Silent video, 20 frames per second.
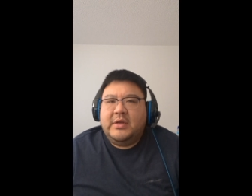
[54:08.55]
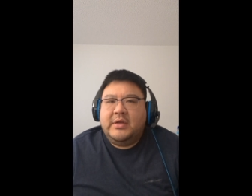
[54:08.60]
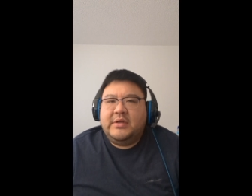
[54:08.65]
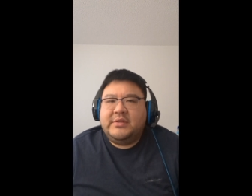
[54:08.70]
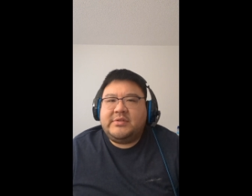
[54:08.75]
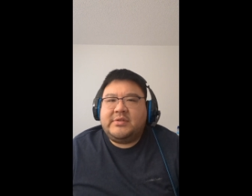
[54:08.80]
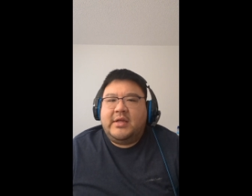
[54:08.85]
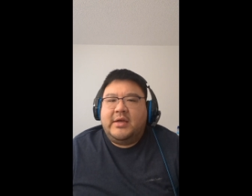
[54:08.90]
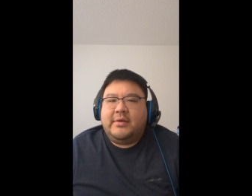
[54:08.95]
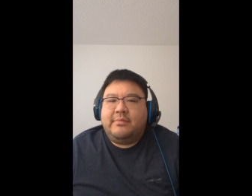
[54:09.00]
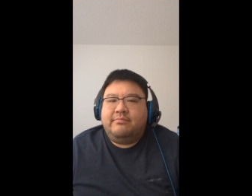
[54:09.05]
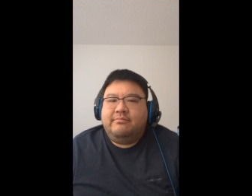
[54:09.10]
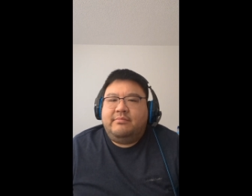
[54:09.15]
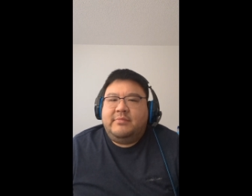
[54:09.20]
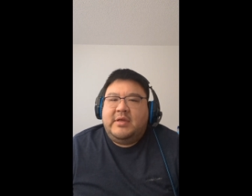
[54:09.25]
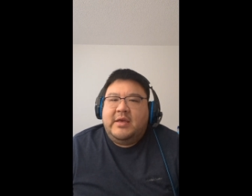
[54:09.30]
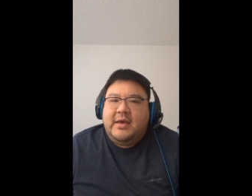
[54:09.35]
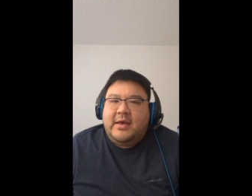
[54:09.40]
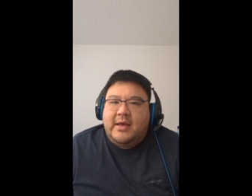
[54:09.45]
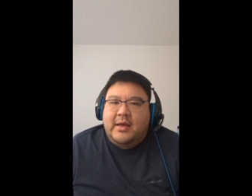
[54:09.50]
It's like,
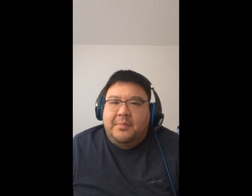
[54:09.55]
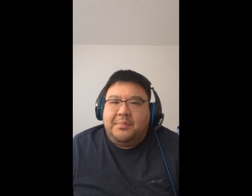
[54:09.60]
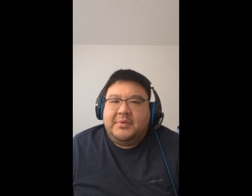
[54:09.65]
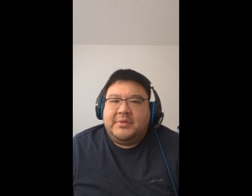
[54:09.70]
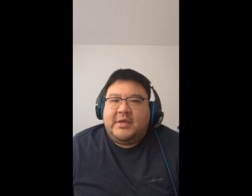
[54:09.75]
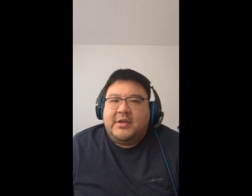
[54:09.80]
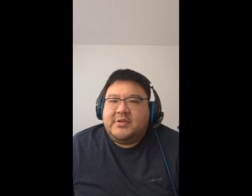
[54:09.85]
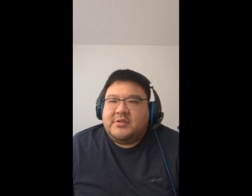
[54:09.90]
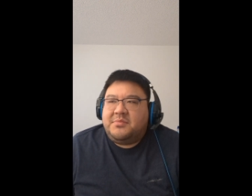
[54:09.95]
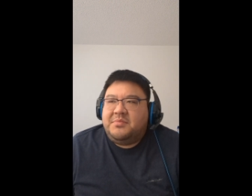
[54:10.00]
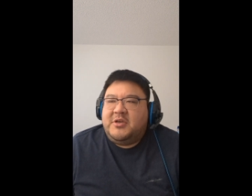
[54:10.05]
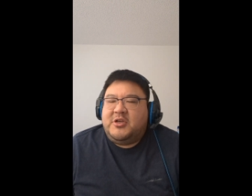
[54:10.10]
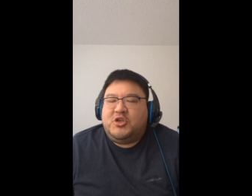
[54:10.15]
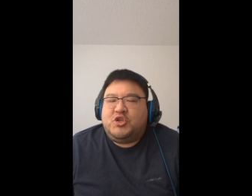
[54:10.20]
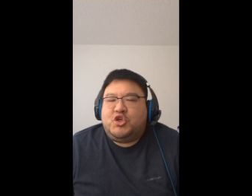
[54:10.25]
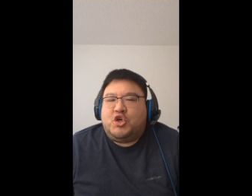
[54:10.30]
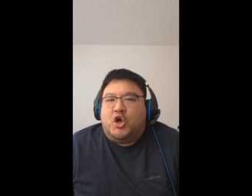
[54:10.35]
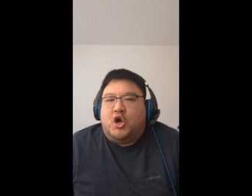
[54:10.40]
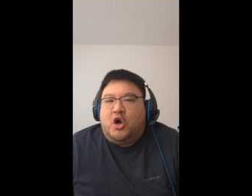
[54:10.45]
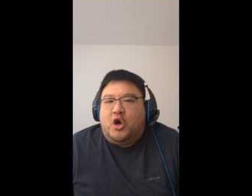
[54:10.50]
yeah, but that doesn't mean he
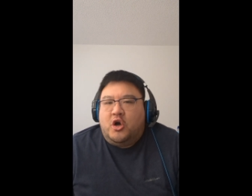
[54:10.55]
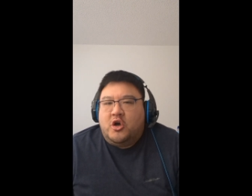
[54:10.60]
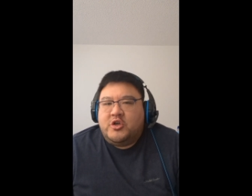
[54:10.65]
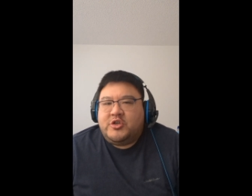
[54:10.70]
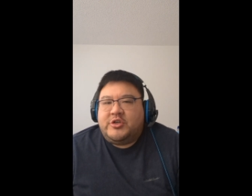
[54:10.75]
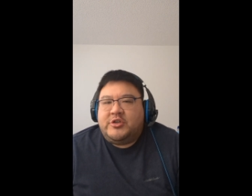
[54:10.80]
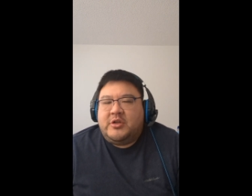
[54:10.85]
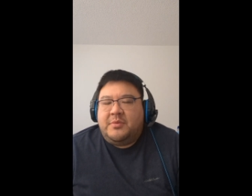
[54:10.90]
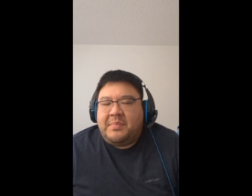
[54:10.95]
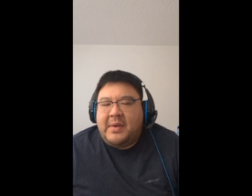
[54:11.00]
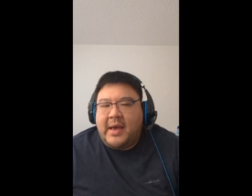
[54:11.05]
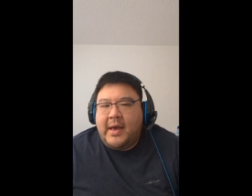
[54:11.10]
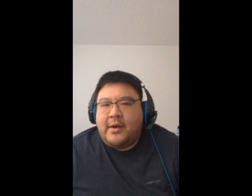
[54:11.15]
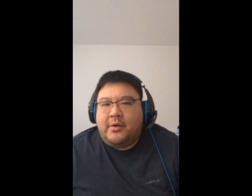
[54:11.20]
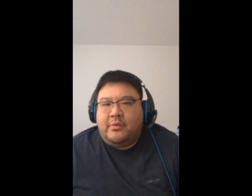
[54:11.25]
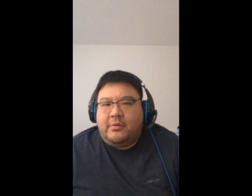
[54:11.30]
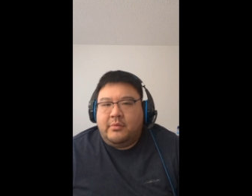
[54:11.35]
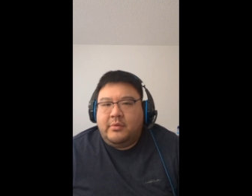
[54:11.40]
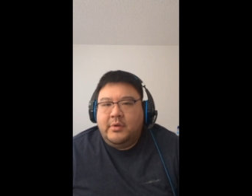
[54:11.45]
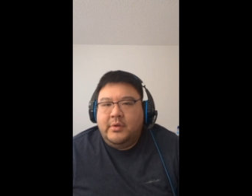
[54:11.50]
charged into battle.